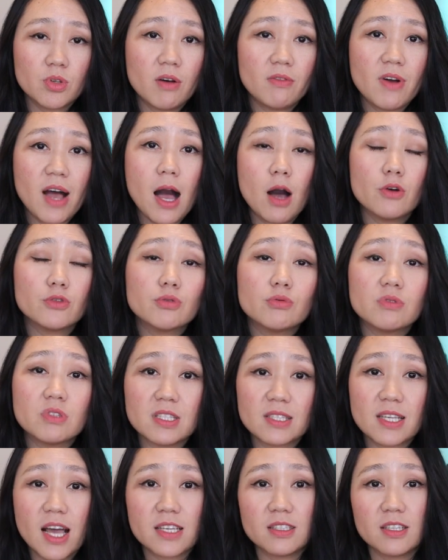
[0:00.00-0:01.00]
of how to
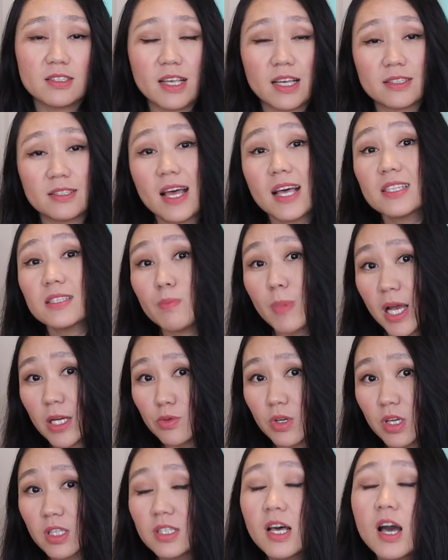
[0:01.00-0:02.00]
design the success
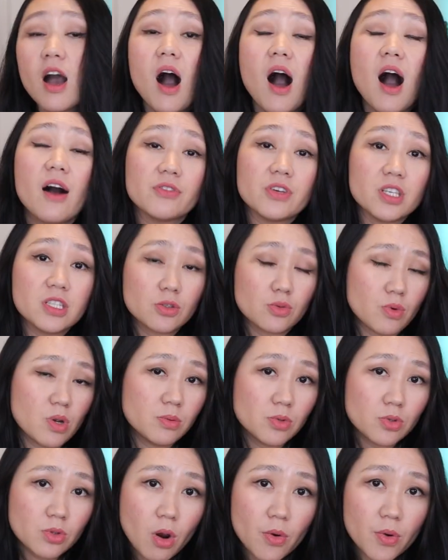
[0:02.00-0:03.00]
metrics of
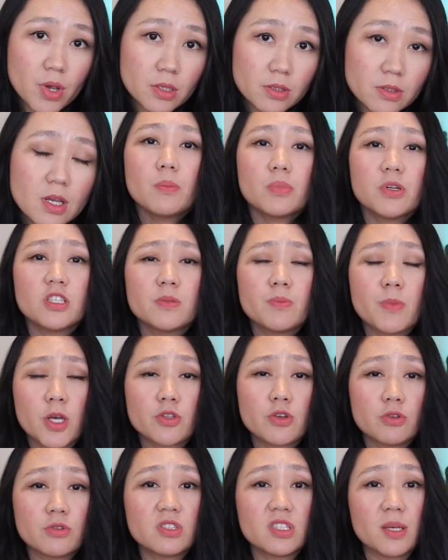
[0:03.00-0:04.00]
Instagram stories. Please make
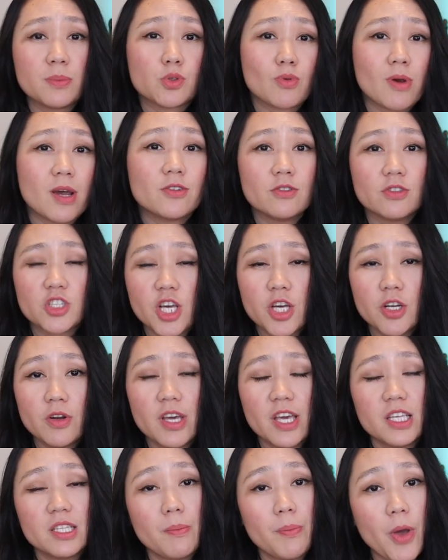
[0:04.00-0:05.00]
sure to subscribe to the channel,
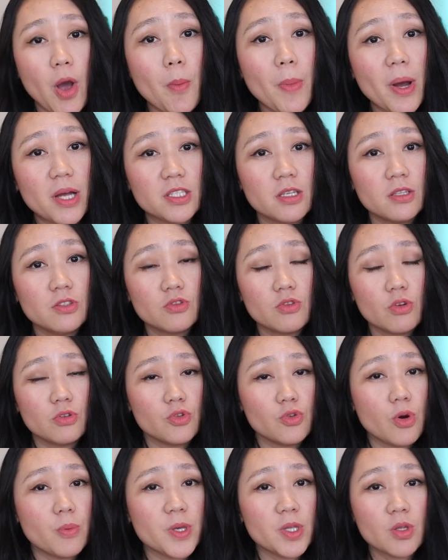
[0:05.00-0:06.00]
hit the bell button so
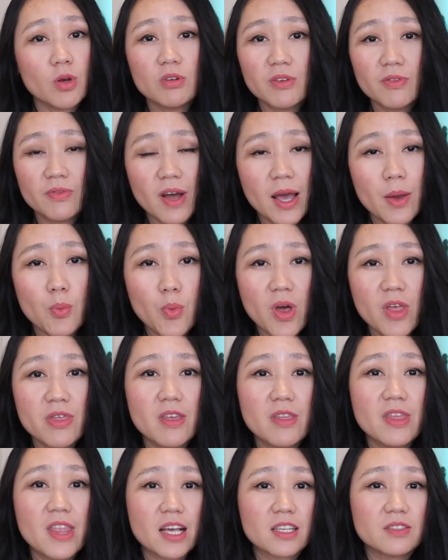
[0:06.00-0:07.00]
you'll be notified when
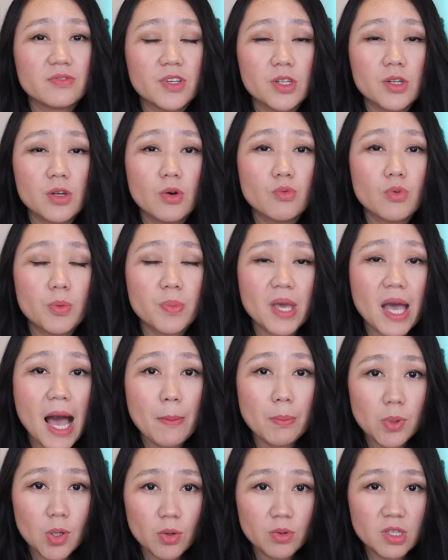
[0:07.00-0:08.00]
the next video will be
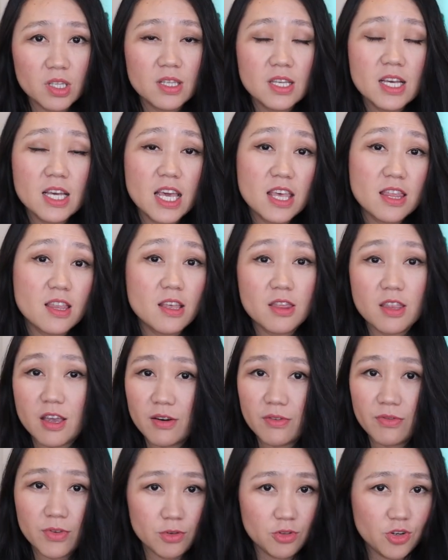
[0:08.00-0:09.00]
uploaded in the
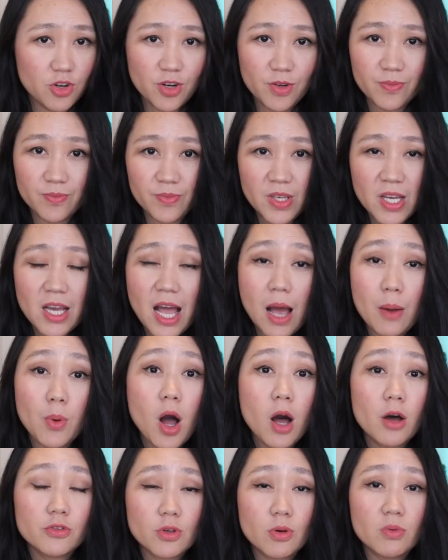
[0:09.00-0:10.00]
near future. I will
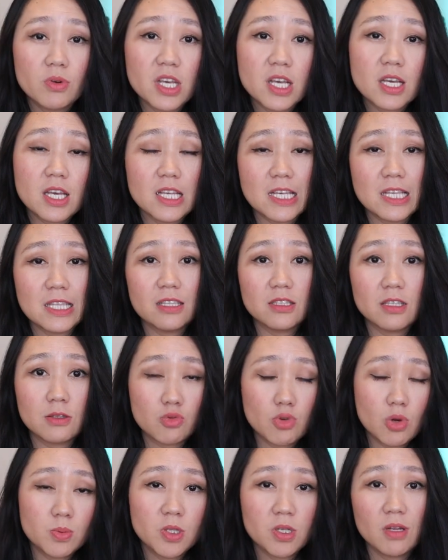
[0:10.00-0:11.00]
also link it in the
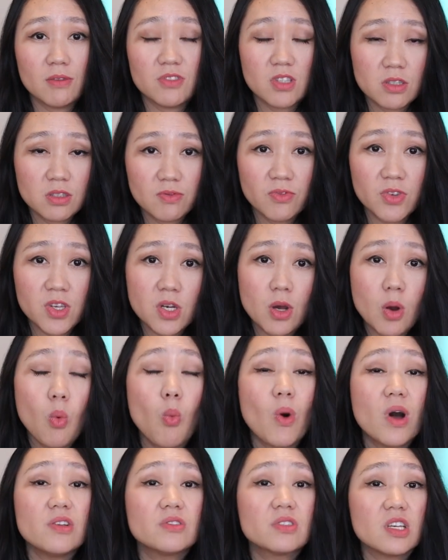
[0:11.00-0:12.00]
description of this video
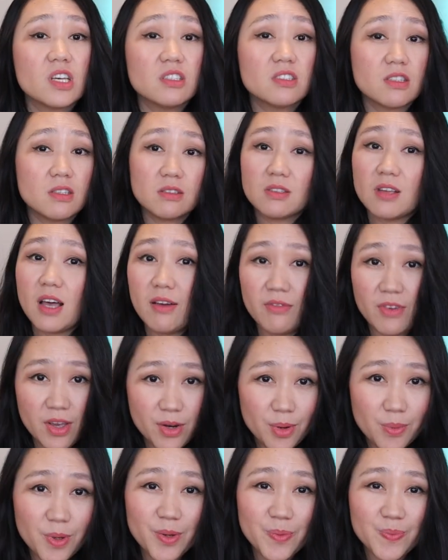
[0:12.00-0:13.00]
once it is
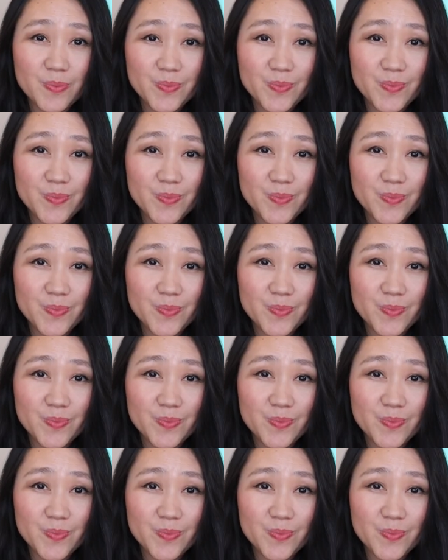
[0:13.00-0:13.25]
available.